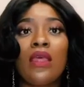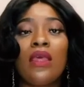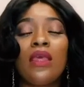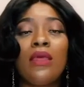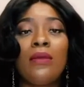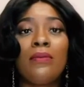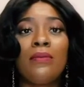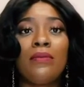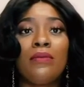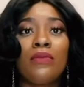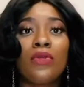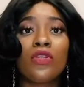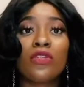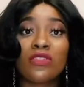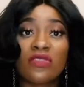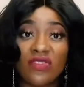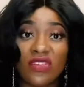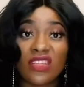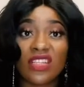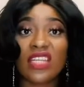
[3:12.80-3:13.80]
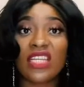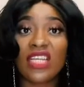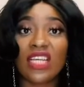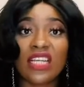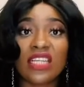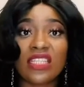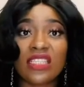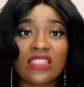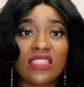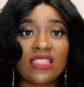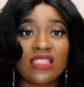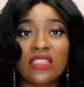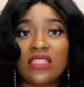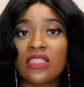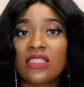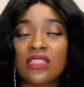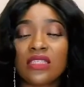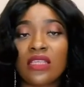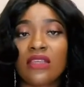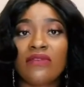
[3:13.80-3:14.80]
because of all the legalities
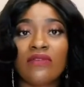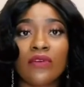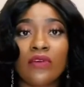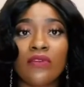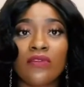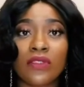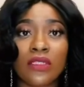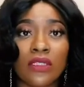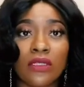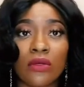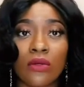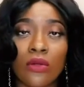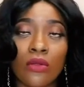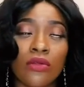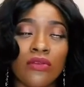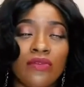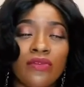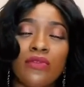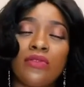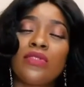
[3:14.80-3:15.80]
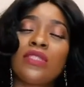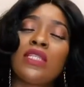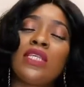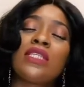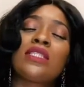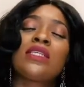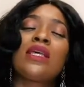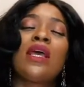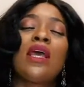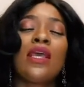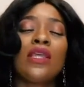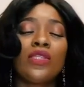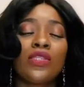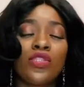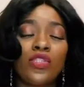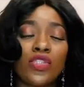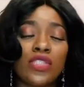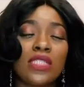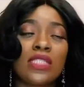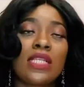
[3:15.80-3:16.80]
involved in all of those things.
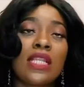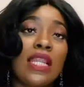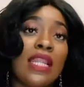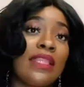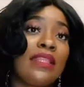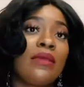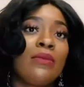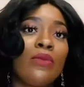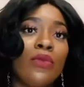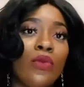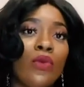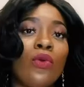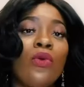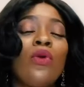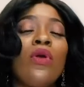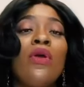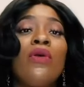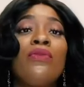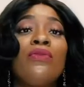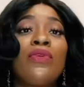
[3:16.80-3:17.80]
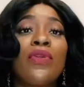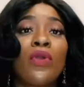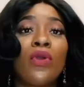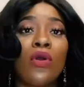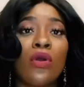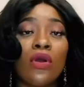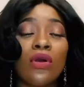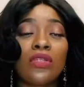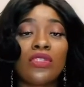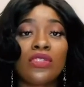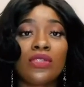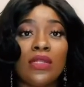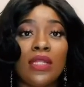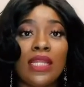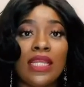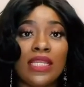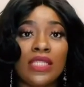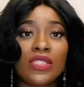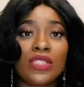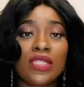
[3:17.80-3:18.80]
Just let them know. Record your
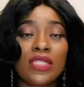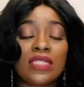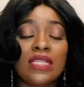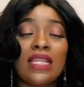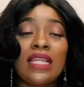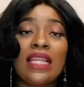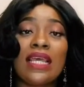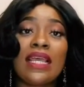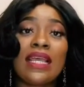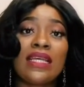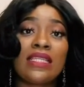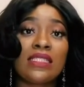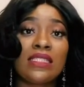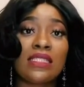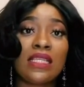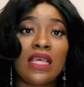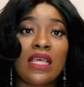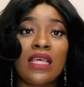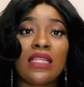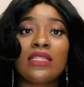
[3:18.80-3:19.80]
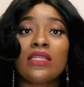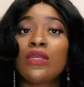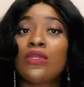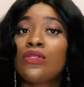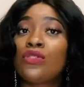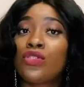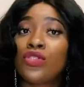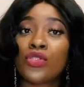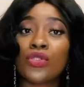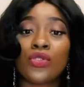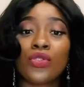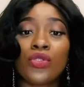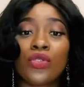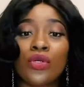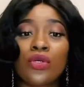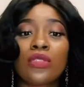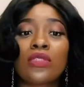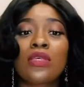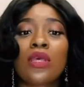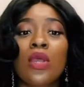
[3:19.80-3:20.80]
lectures, and like I said, do not
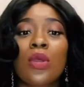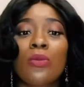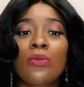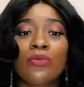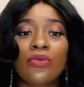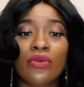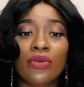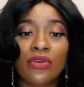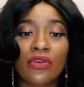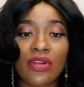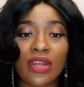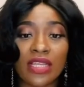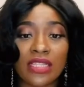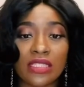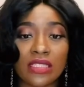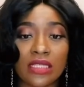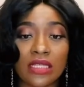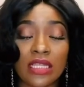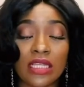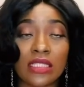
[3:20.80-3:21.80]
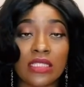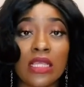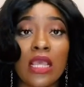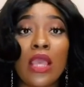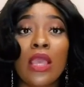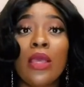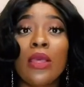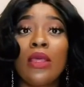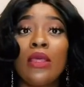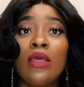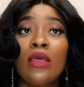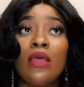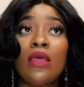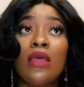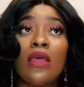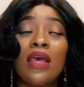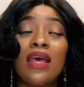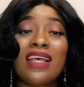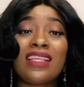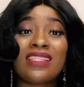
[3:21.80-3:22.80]
procrastinate.
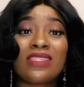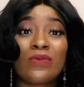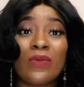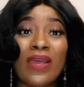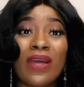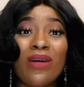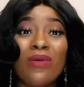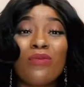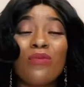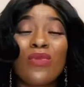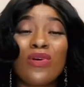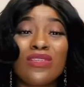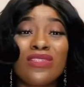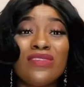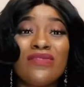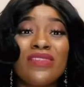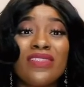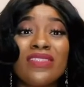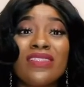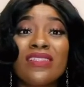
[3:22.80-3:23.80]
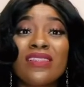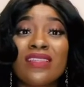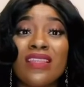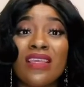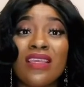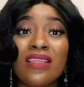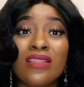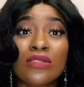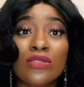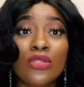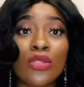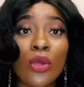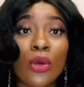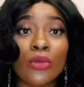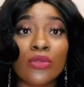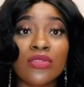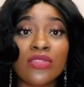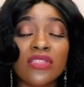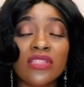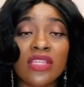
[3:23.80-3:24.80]
As well, most of these
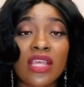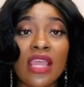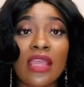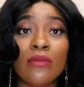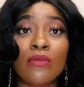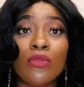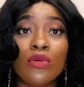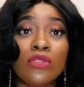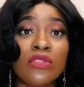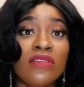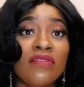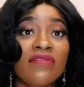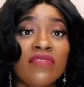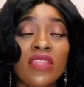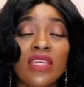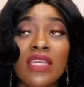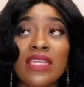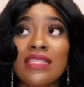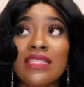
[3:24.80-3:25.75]
notes and most of these